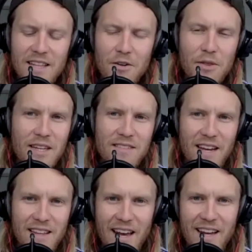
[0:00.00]
little things
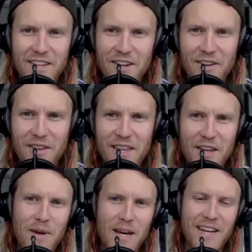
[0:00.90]
like that you don't
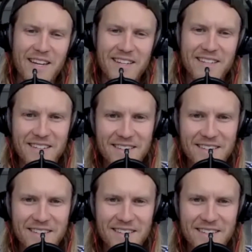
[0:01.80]
think about, hey?